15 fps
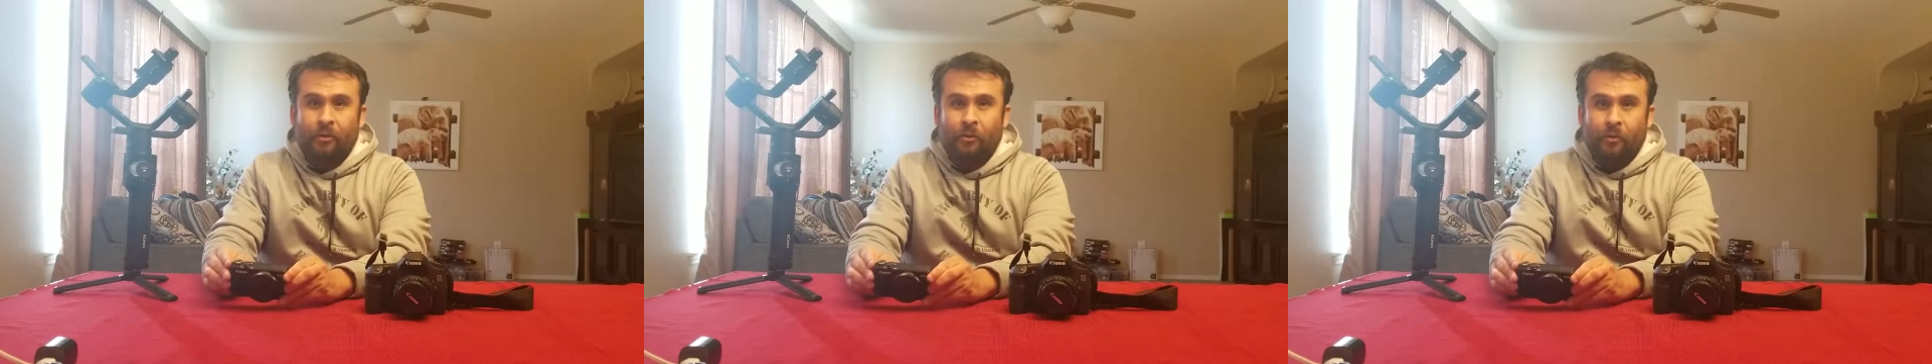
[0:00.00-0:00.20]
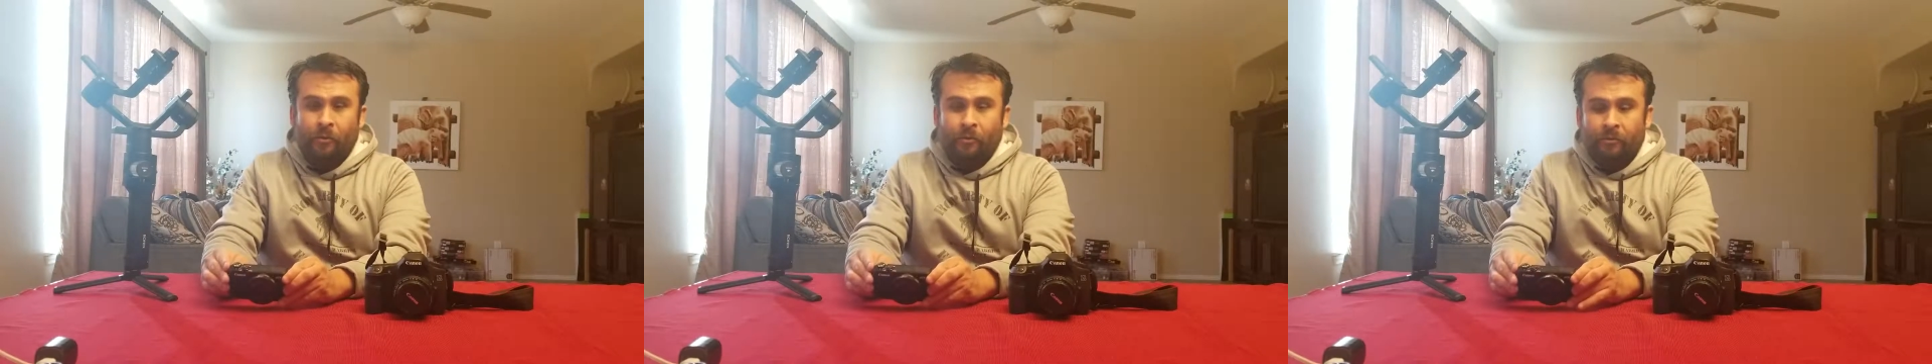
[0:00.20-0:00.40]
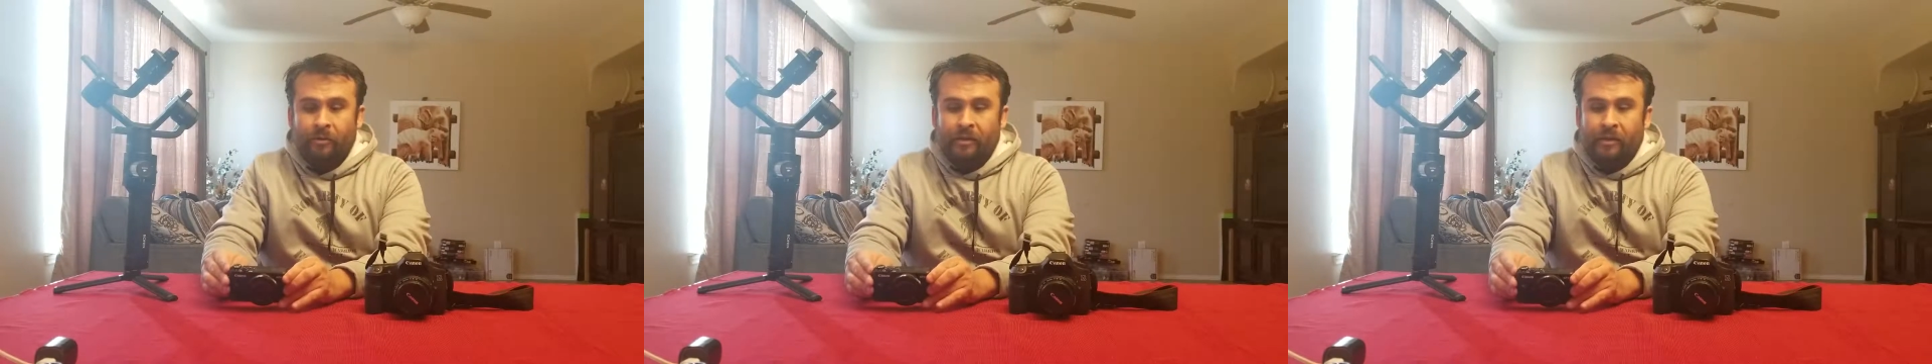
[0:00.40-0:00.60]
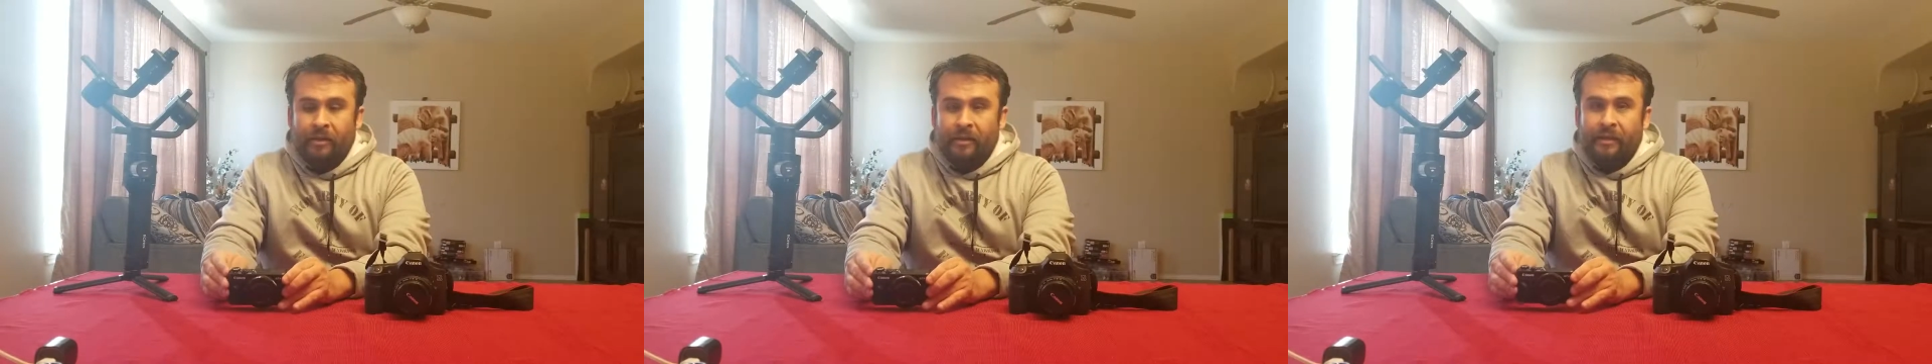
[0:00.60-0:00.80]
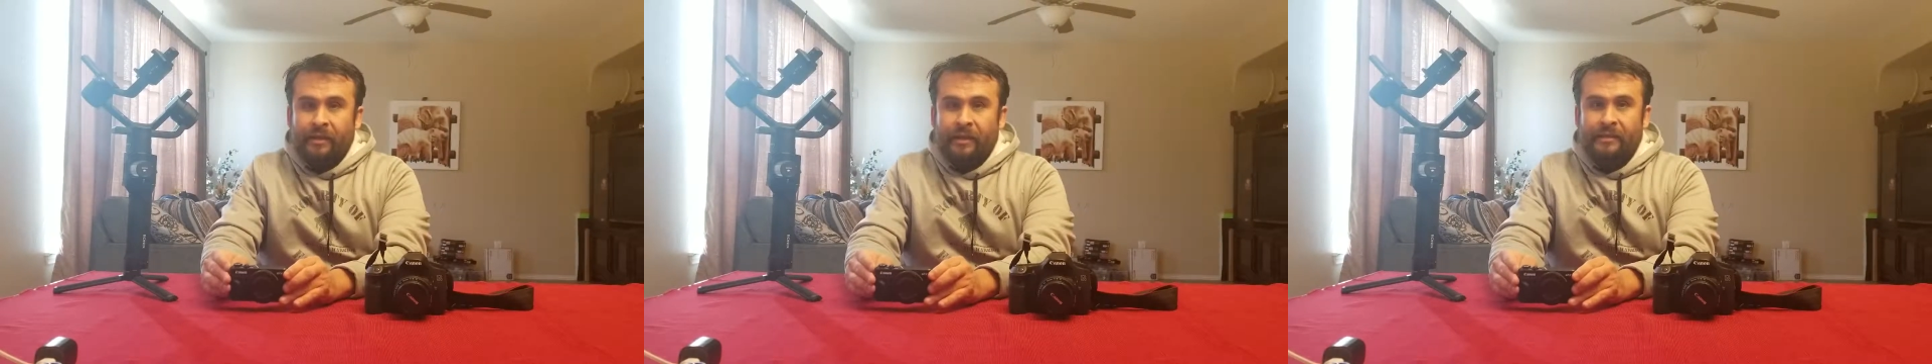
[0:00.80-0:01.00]
own
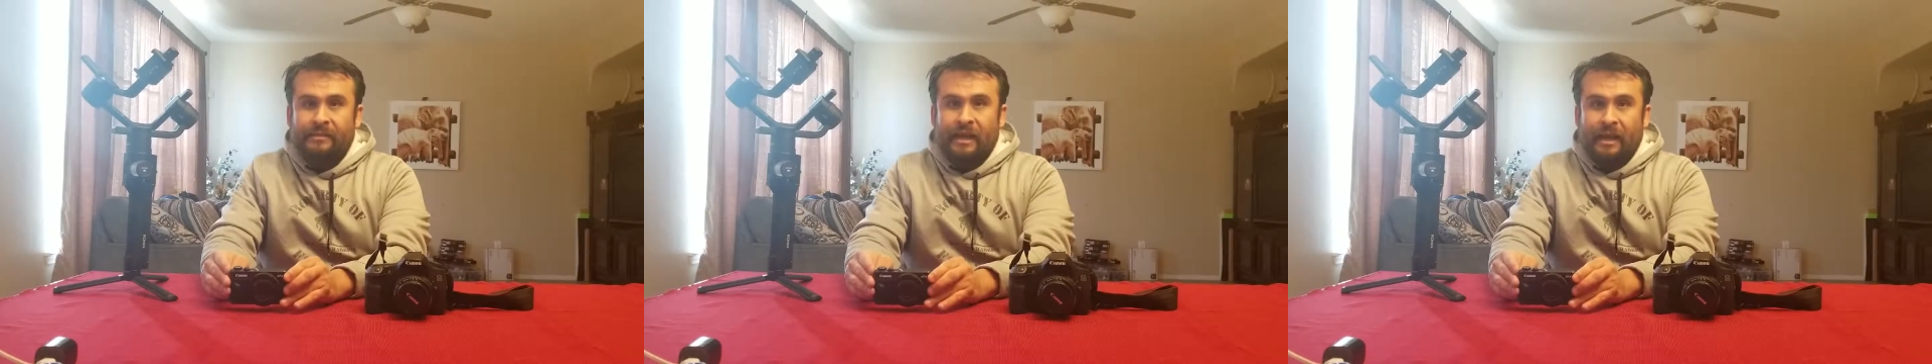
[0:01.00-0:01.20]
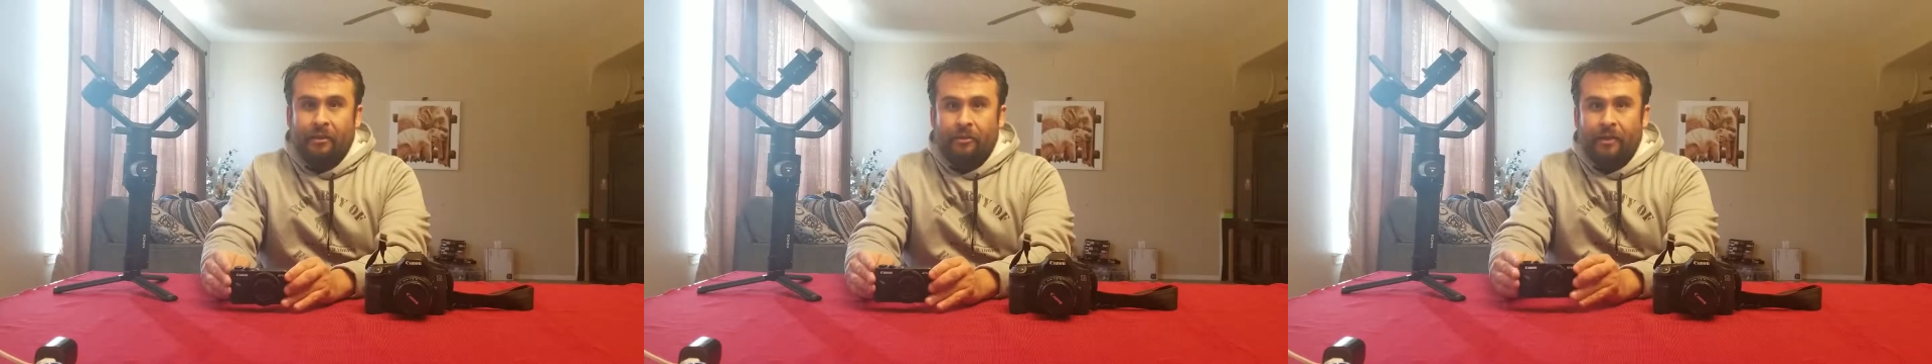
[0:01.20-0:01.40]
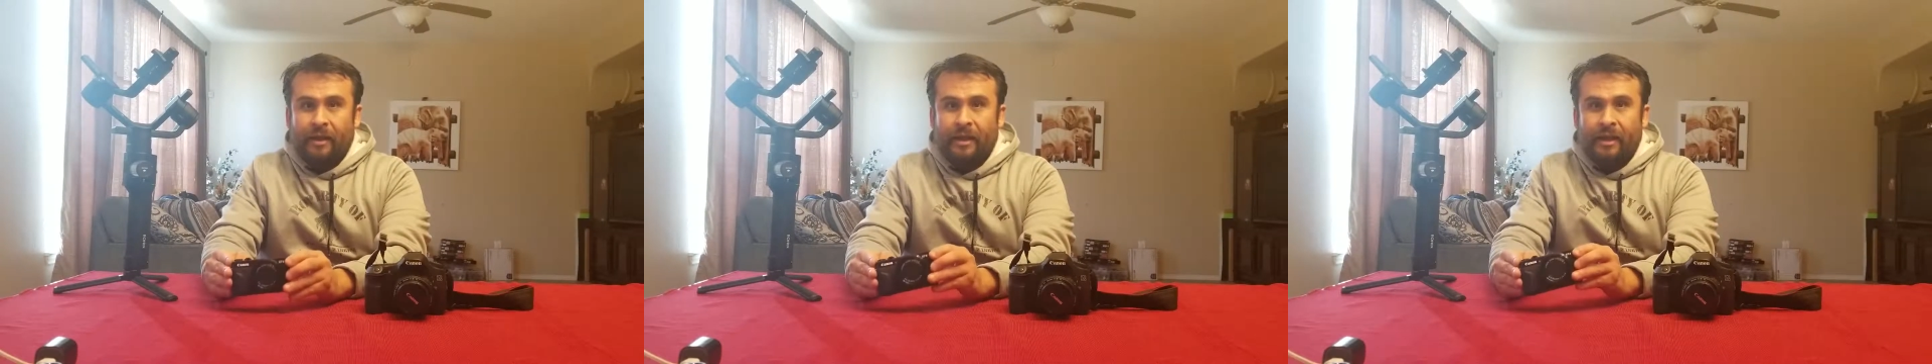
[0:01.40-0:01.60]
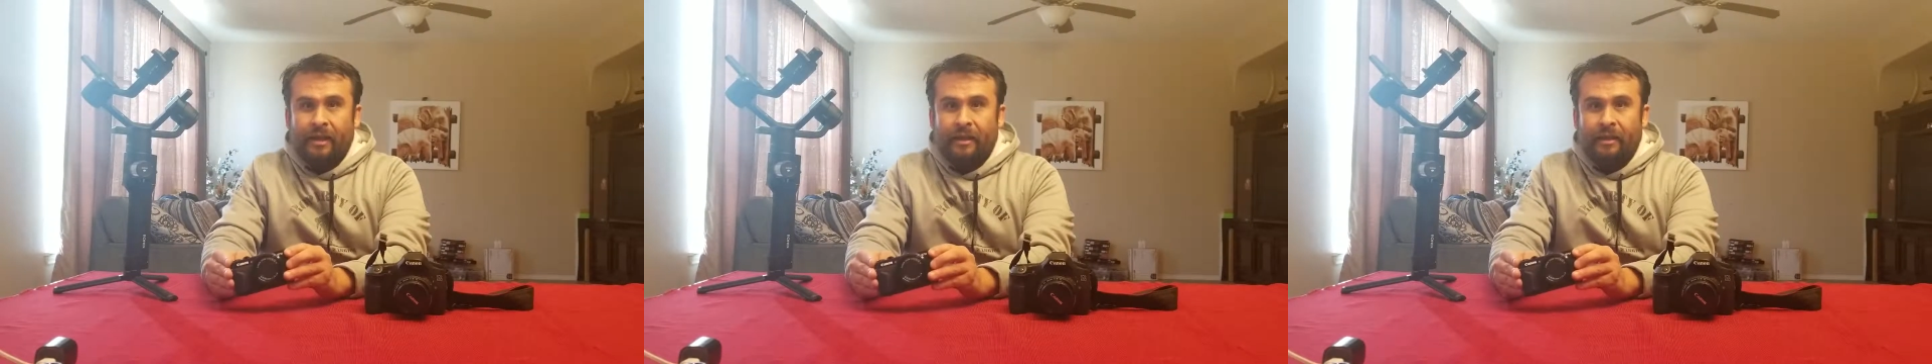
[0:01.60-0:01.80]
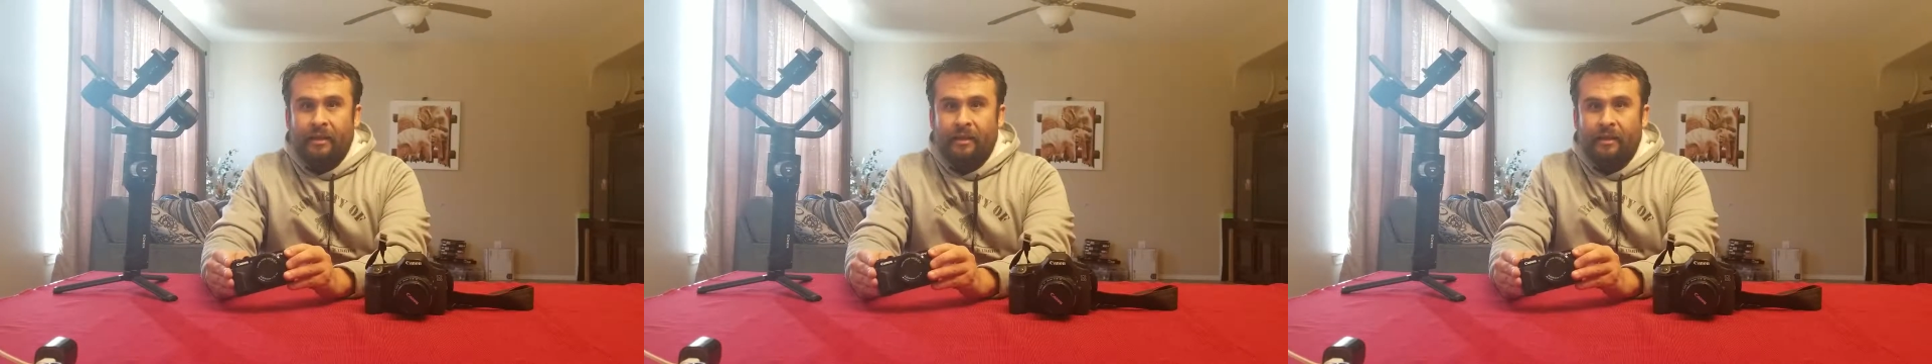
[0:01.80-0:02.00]
it's either
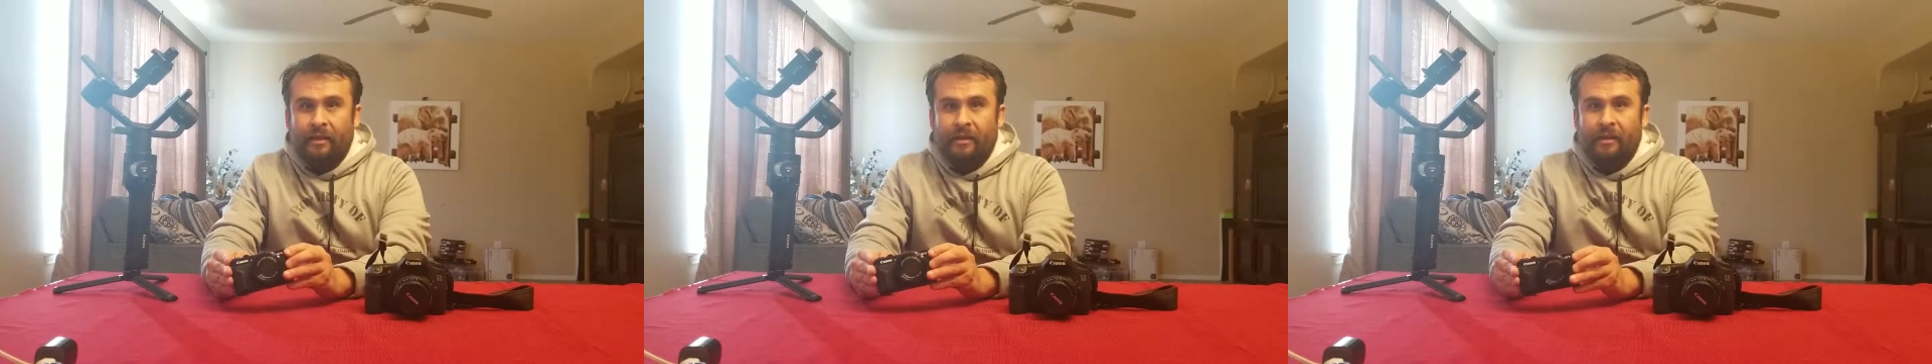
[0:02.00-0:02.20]
A,